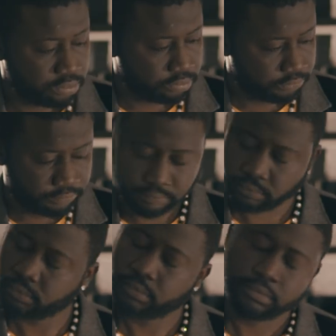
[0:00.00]
Some new
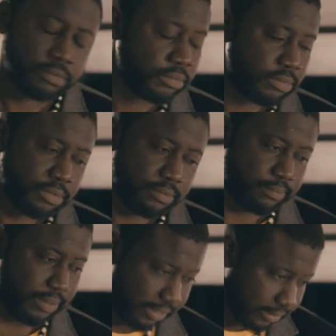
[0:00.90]
jam?
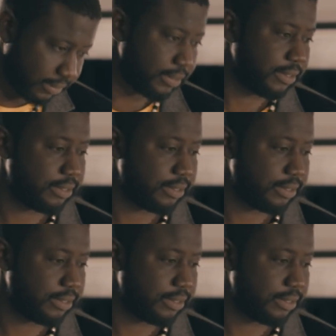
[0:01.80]
Play it.